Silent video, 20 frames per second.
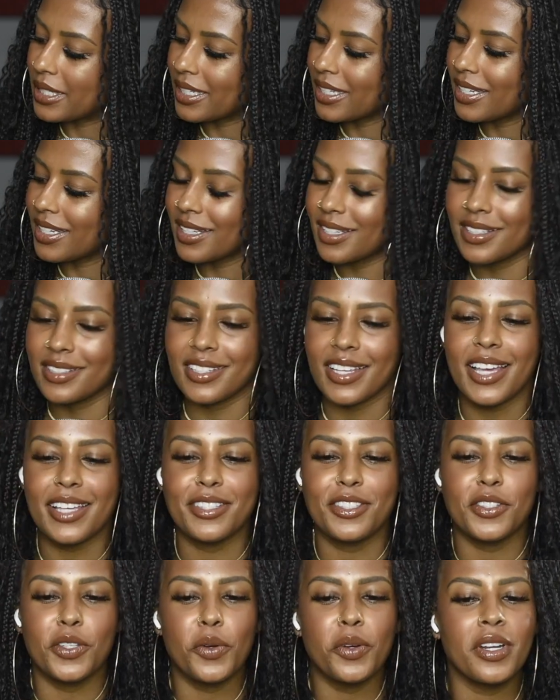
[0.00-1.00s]
please,
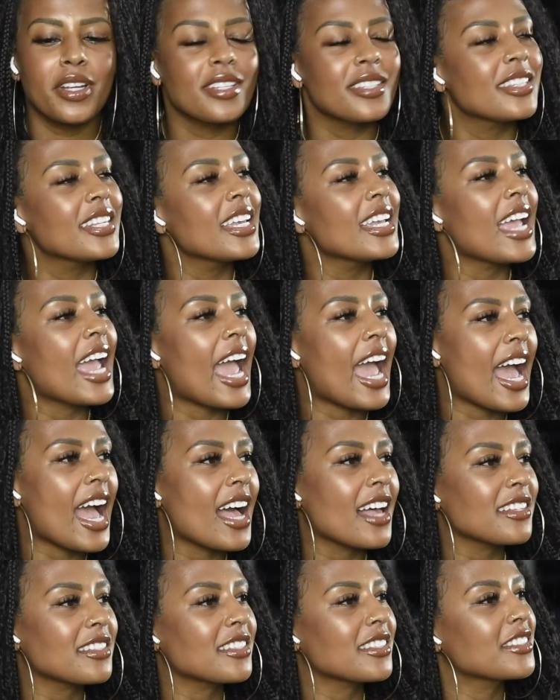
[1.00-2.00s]
as soon as he
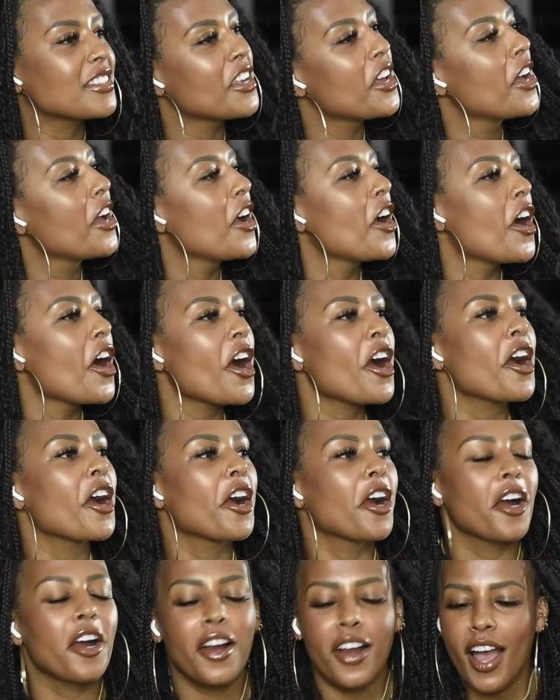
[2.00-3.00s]
asks
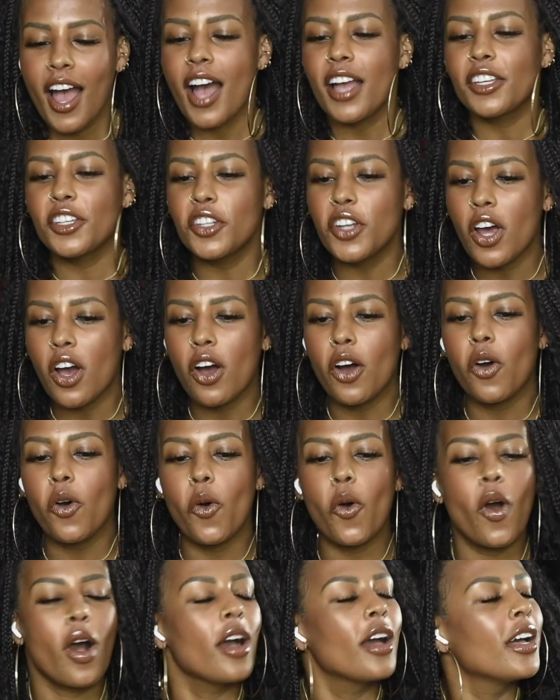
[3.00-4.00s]
her,
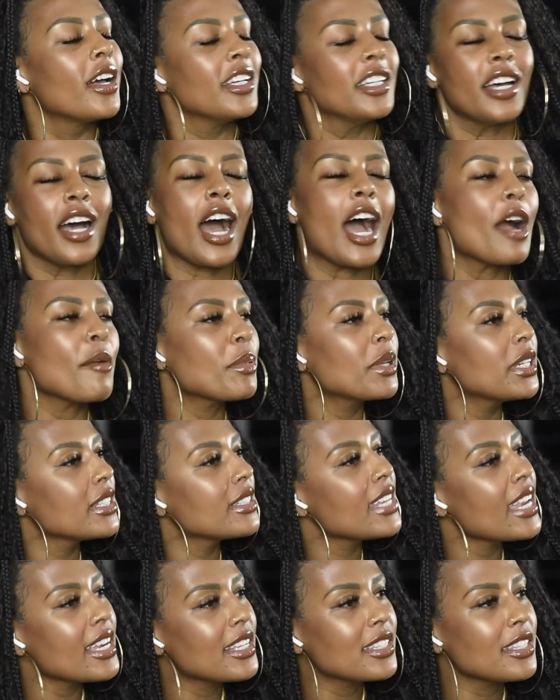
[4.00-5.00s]
I'm going to
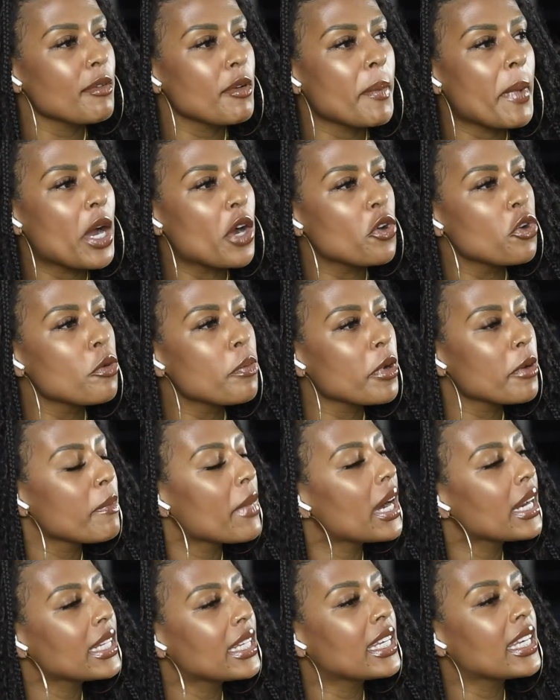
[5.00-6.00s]
take some of my Uber
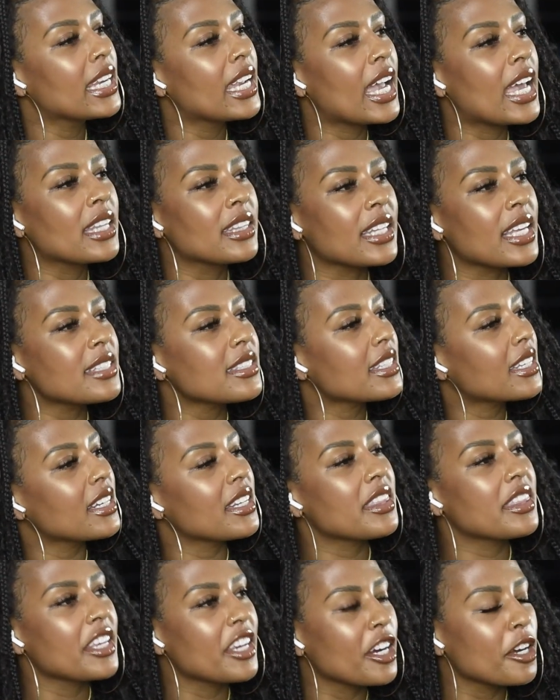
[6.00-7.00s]
money and let's get
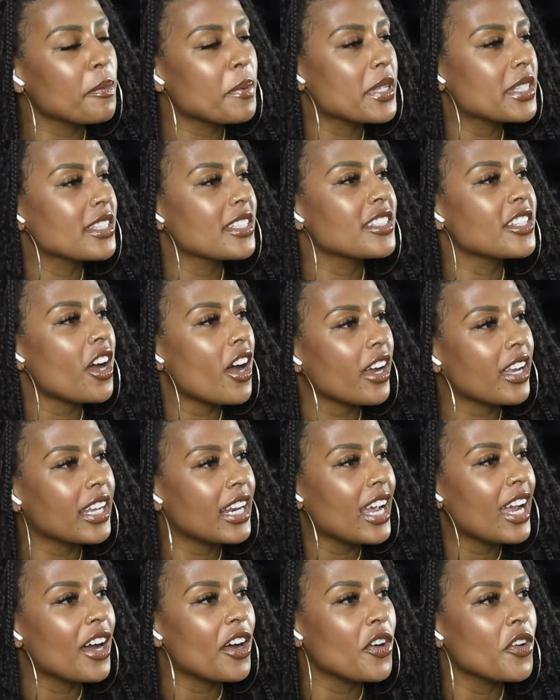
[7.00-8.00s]
a therapist and talk
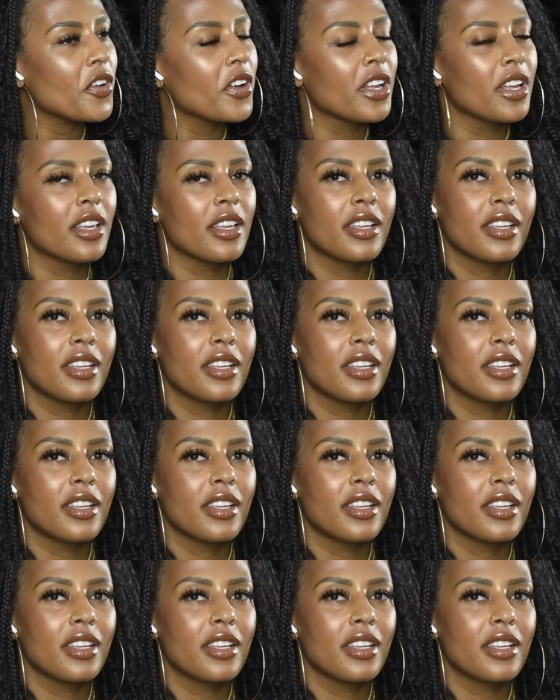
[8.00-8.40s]
it out.